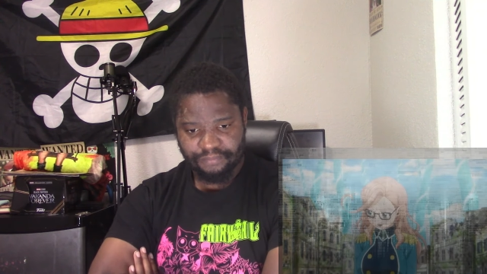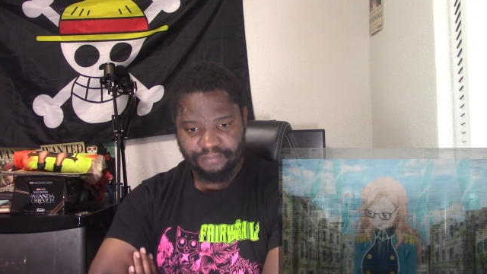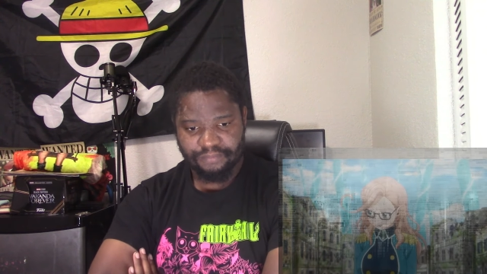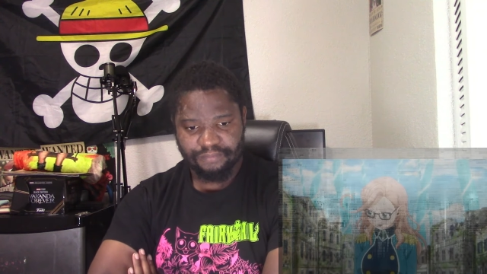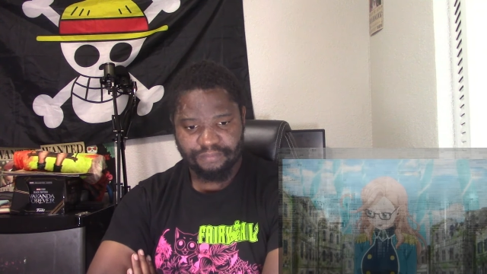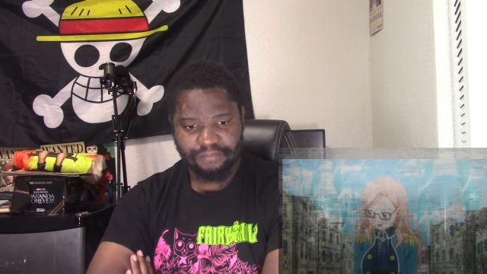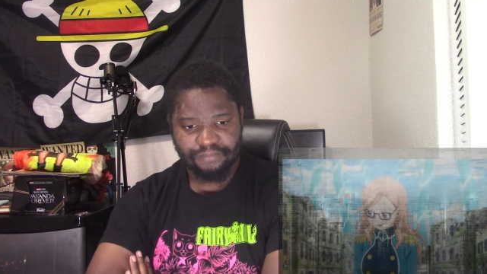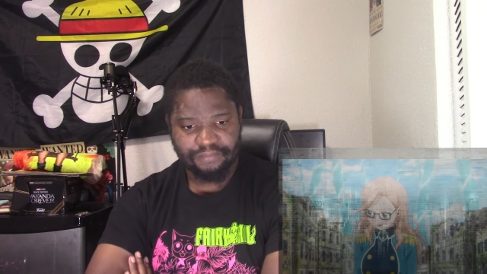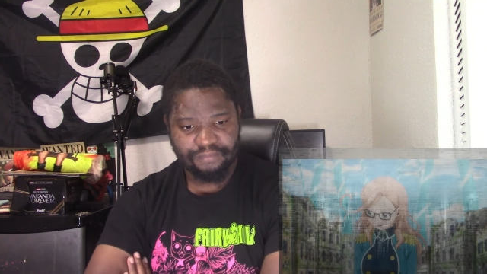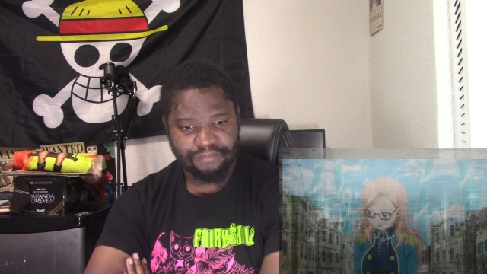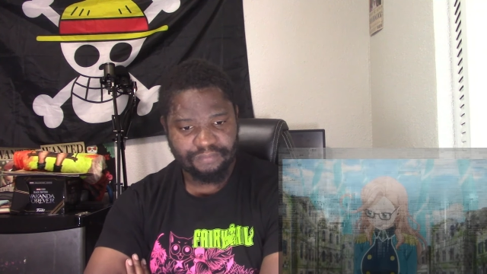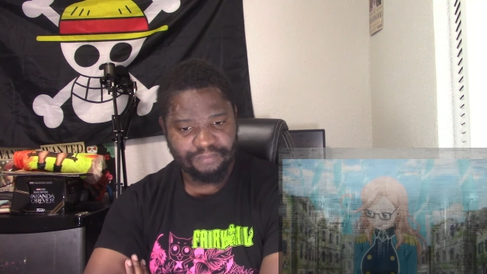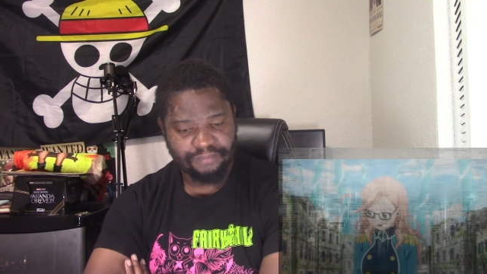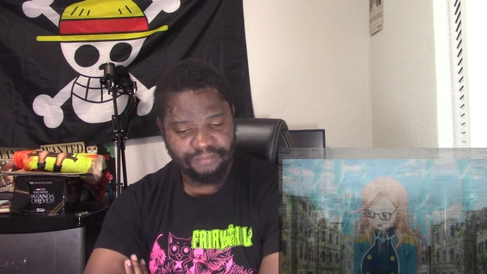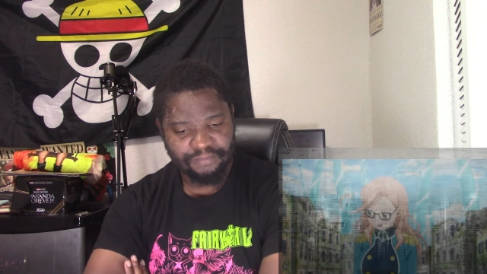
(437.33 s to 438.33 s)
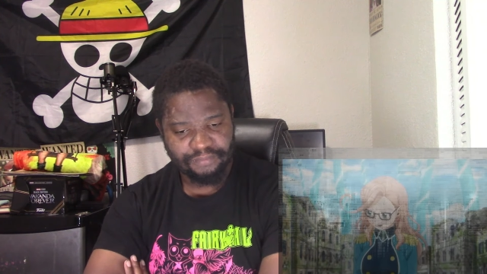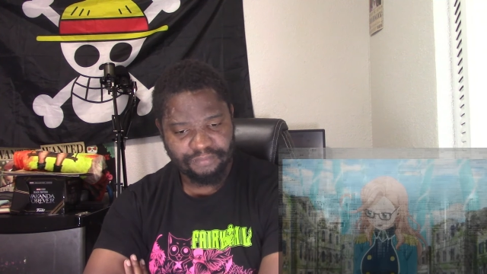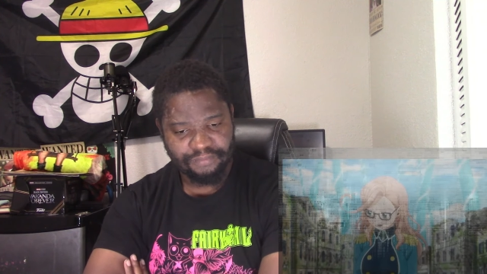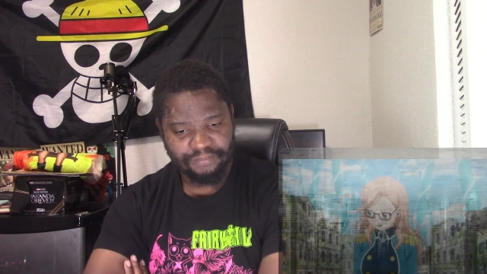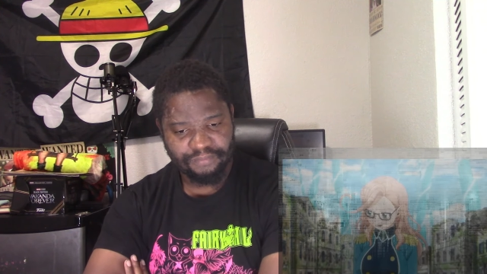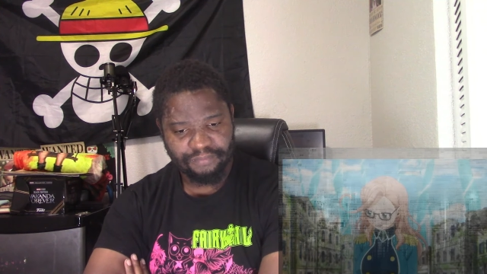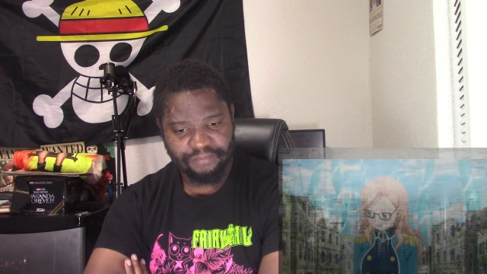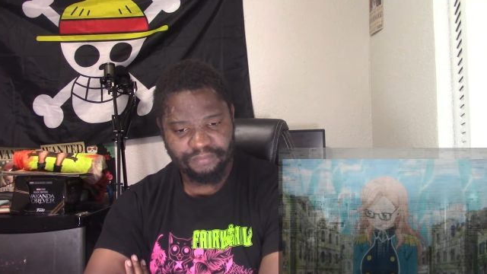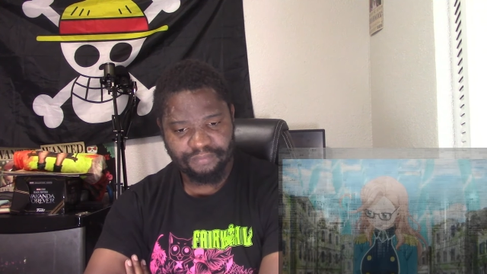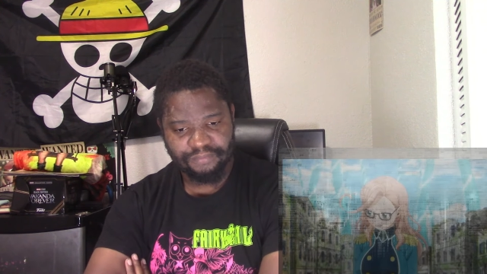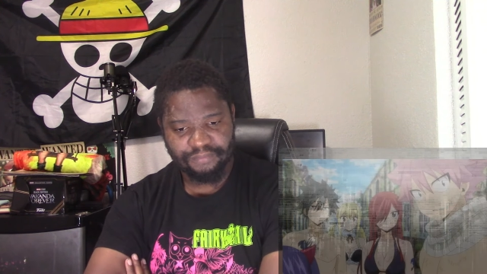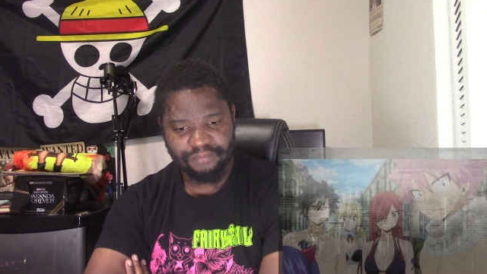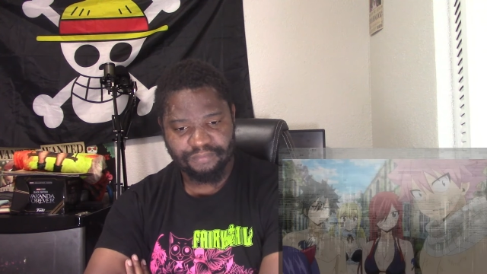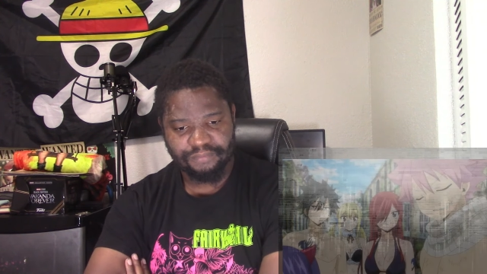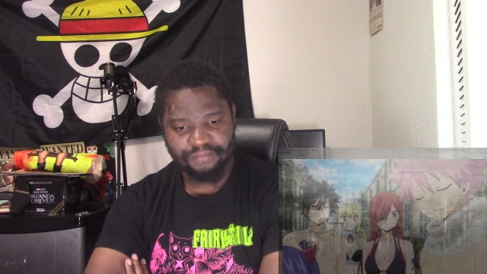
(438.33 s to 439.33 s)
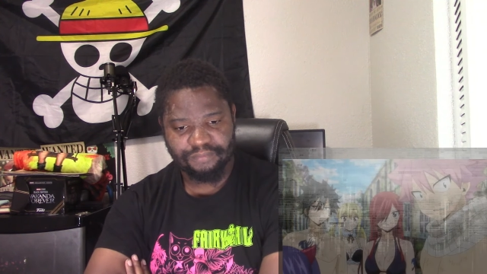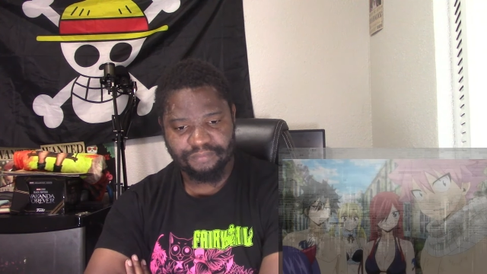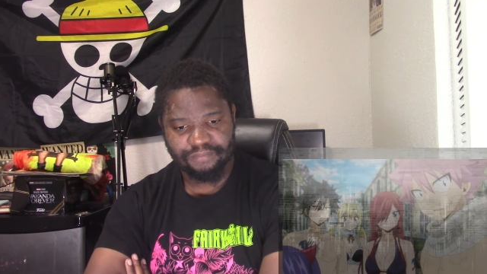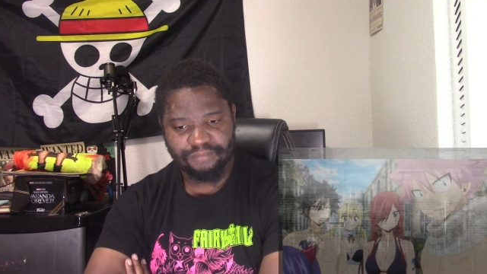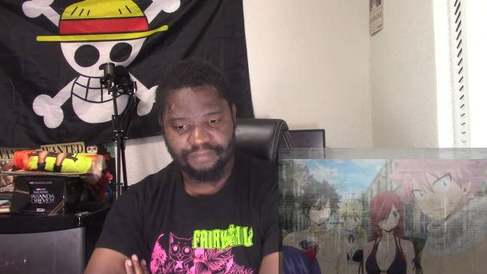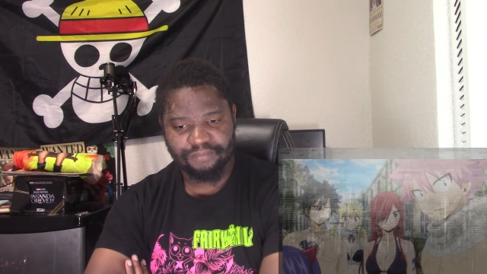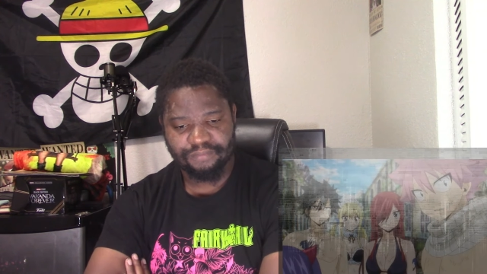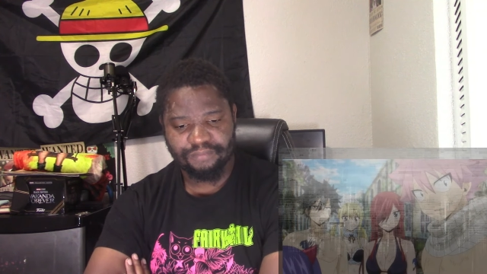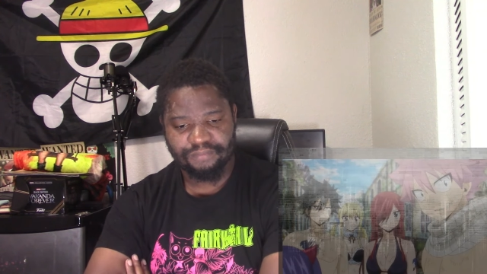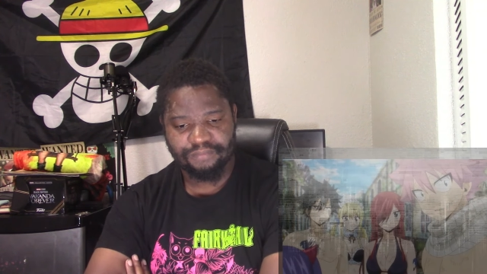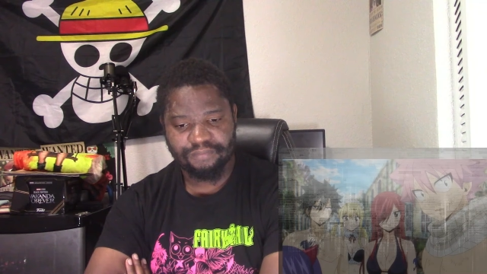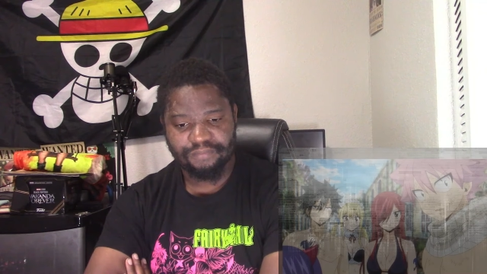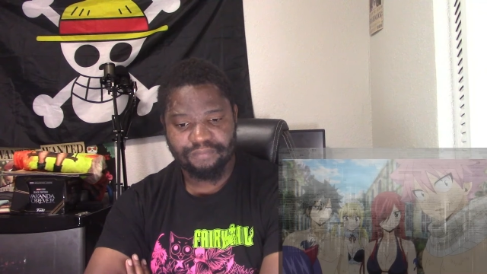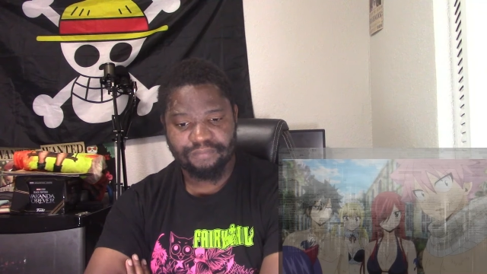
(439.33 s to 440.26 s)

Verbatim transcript: things would turn out this way. What are you saying?